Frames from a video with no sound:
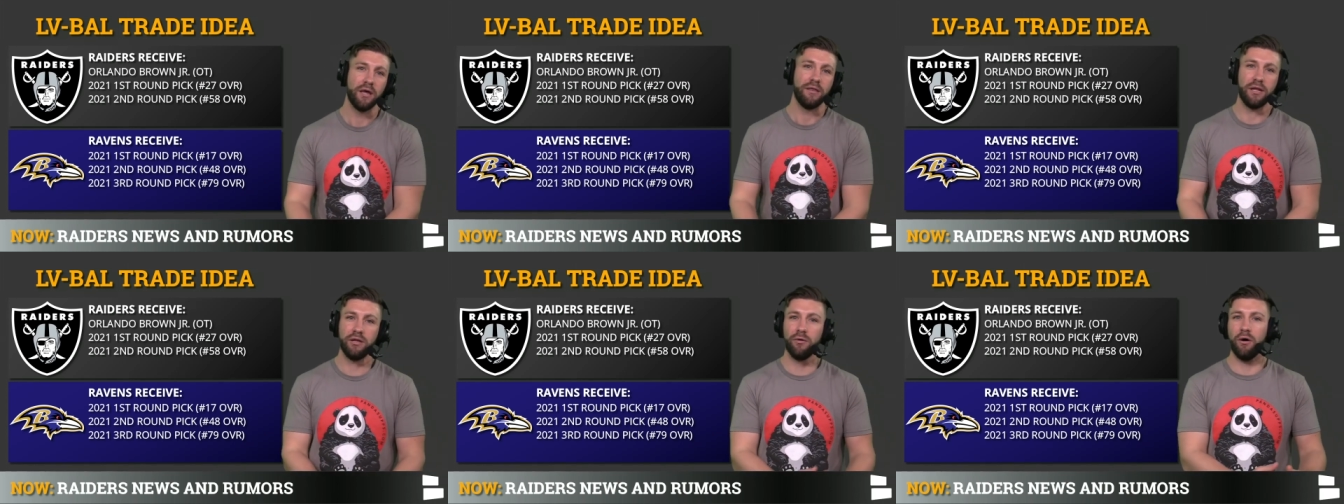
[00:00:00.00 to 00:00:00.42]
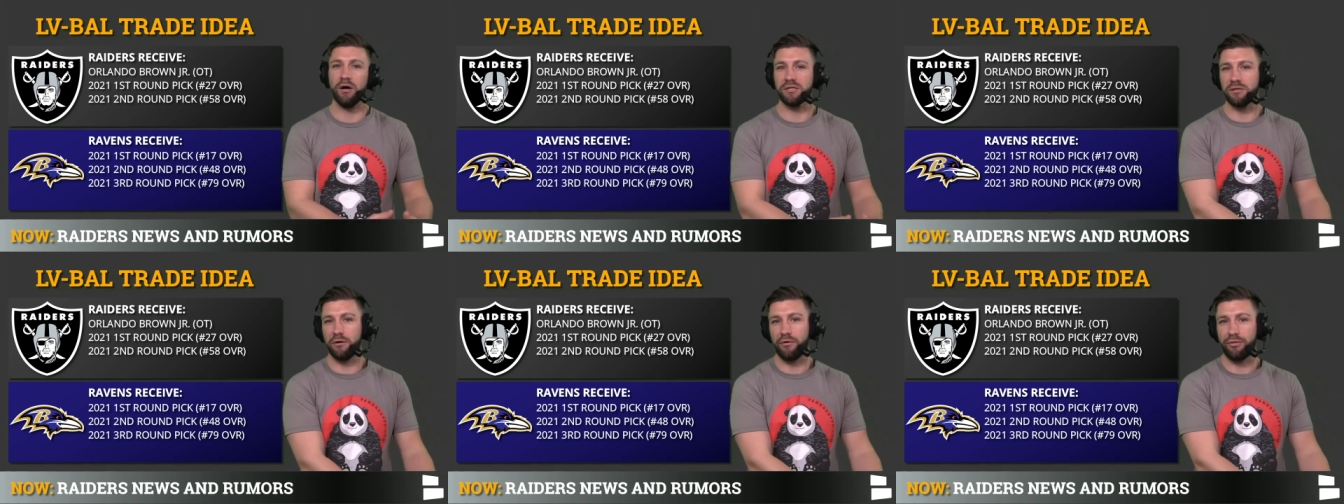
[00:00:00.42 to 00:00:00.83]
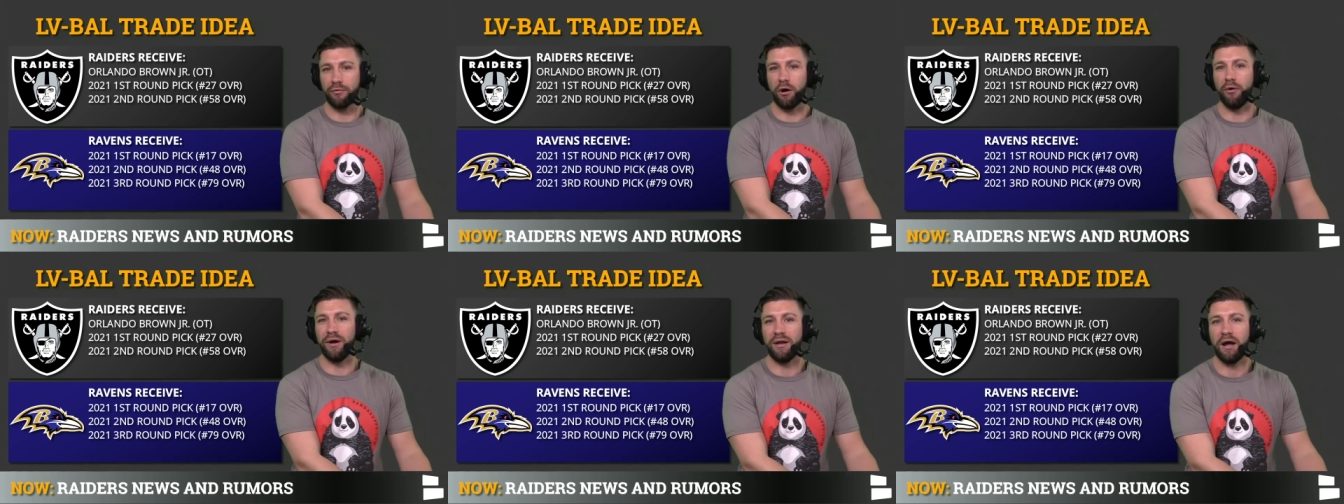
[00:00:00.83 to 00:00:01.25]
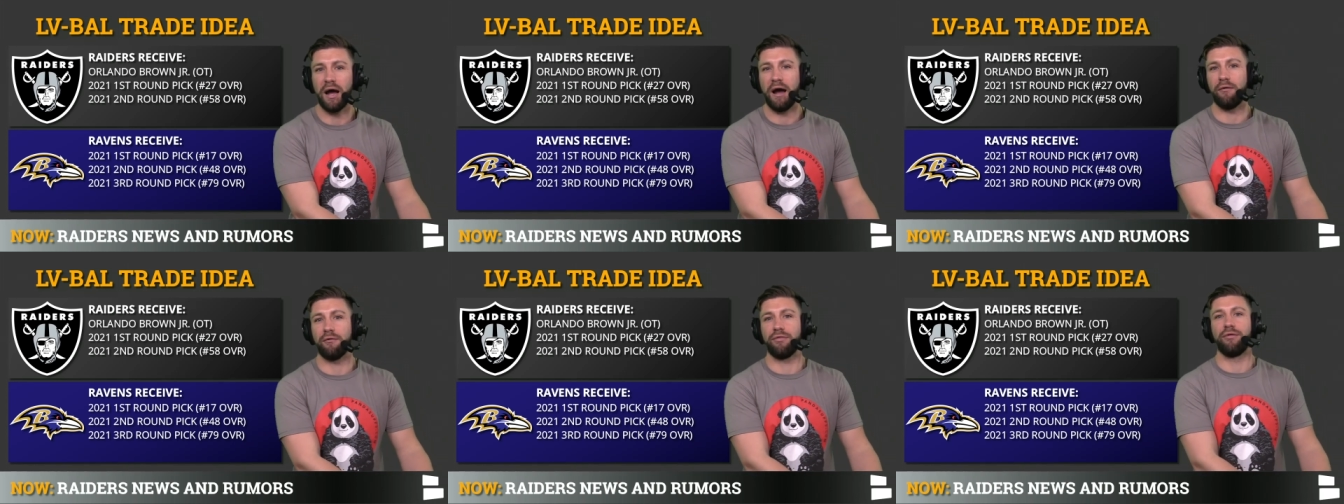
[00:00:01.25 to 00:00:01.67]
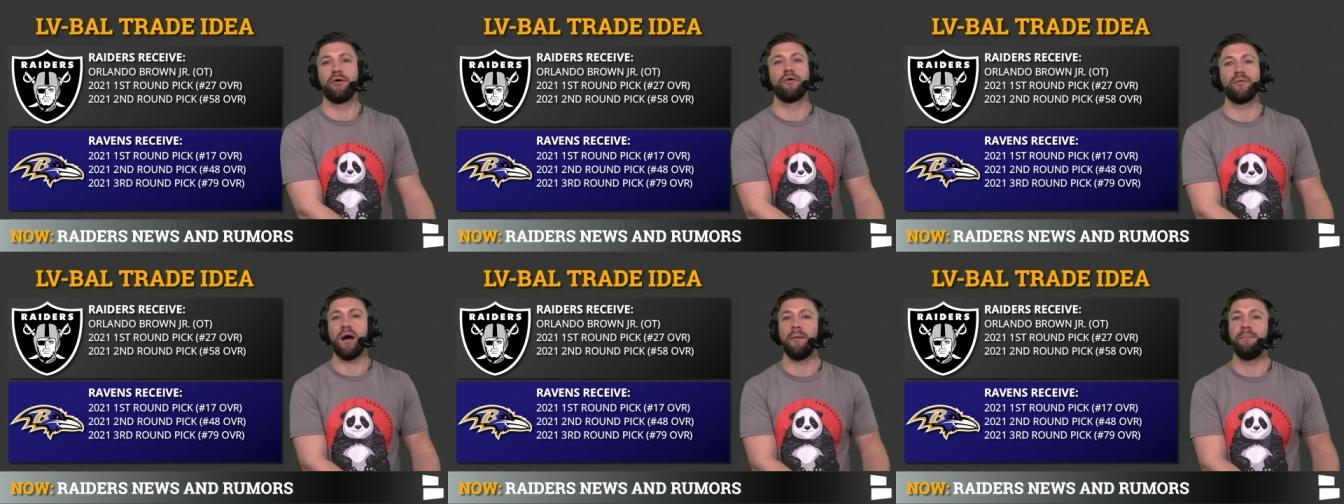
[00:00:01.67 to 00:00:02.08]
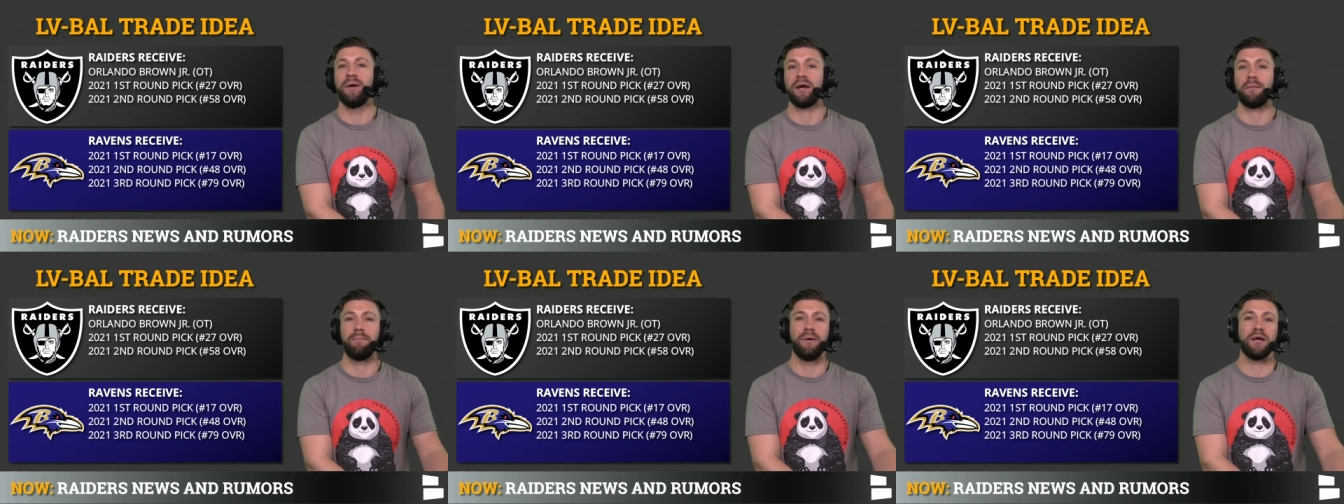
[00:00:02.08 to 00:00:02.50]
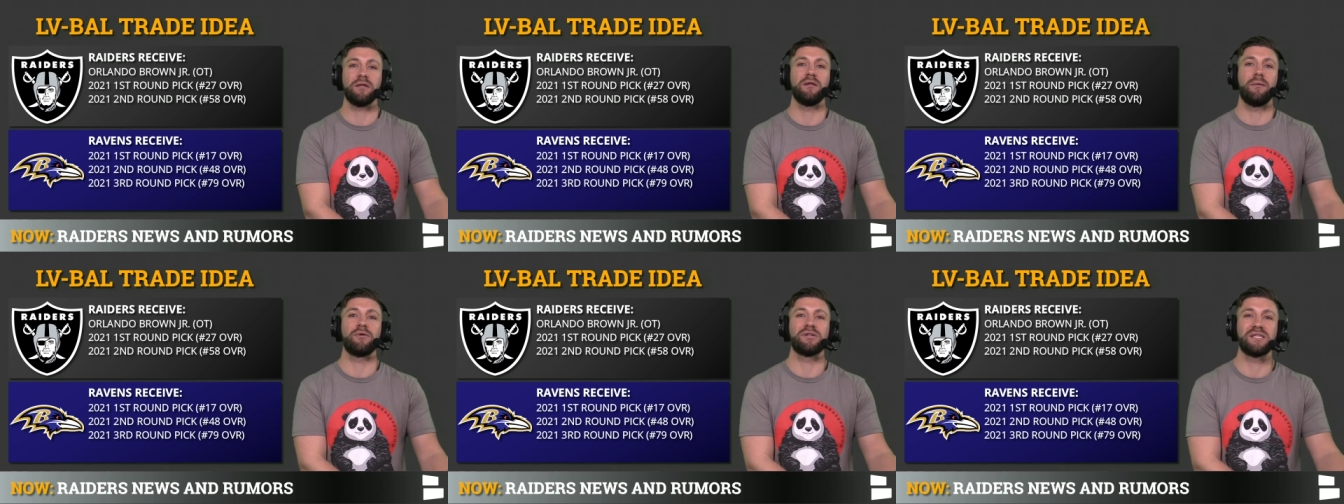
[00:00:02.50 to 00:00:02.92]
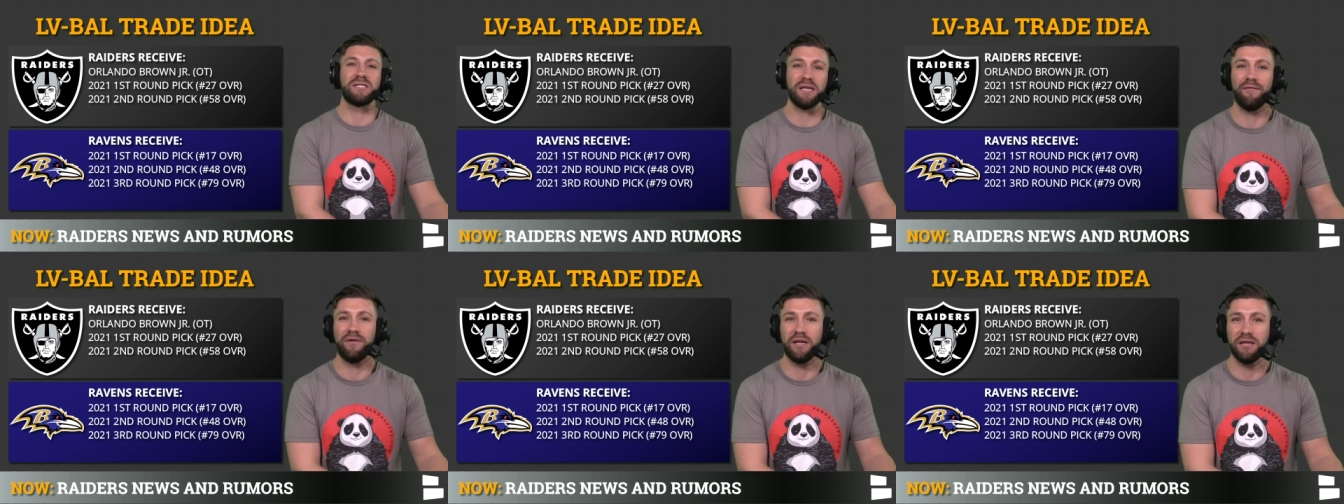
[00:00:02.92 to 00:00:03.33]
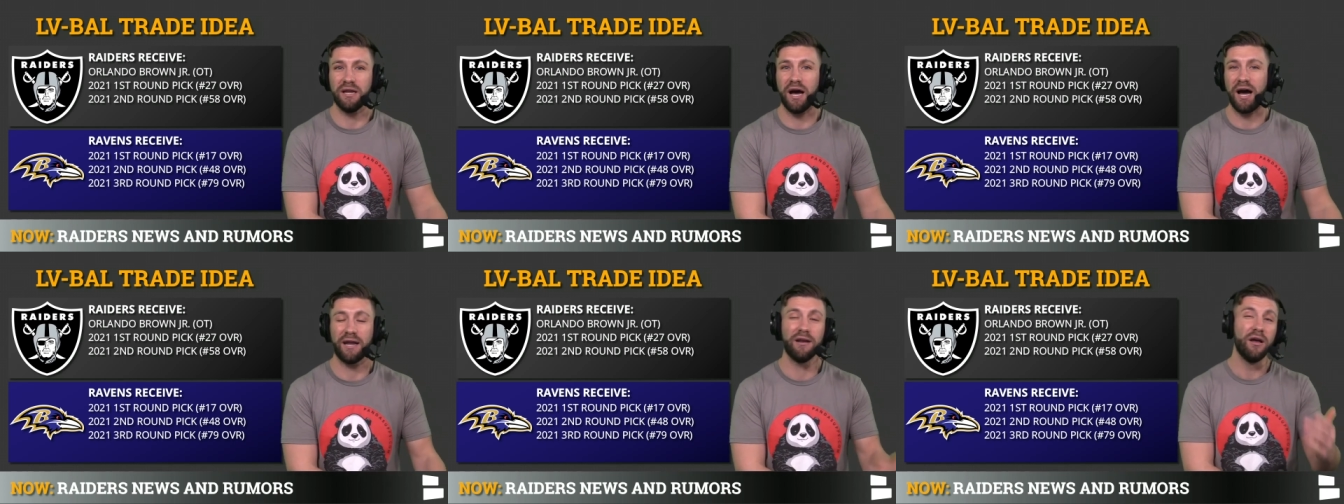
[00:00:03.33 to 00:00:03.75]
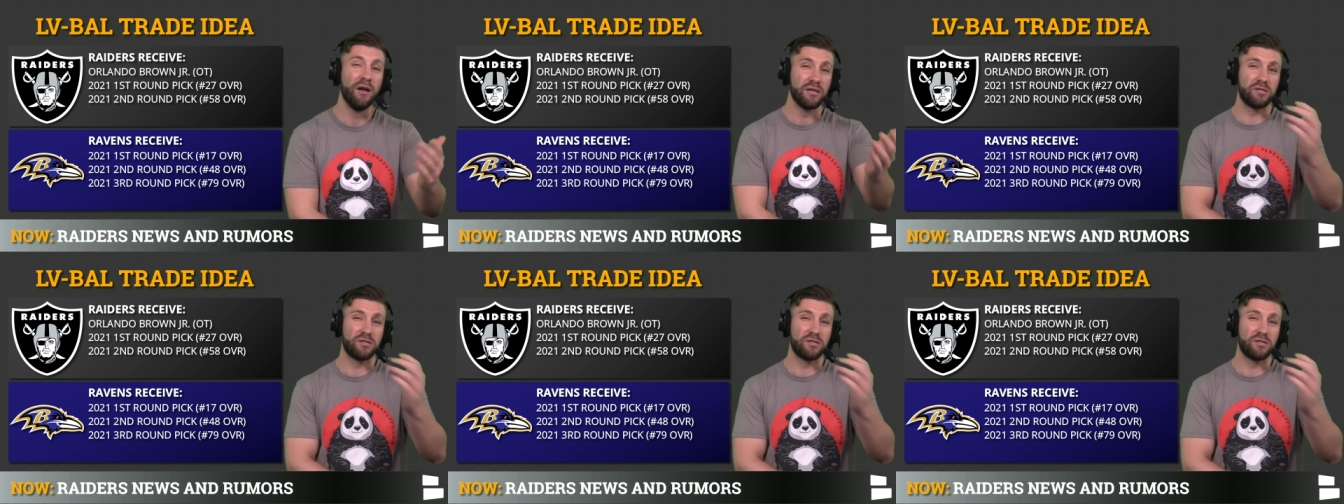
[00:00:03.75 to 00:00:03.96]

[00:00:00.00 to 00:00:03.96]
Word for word: Then you also throw in our third round pick, pick number 79.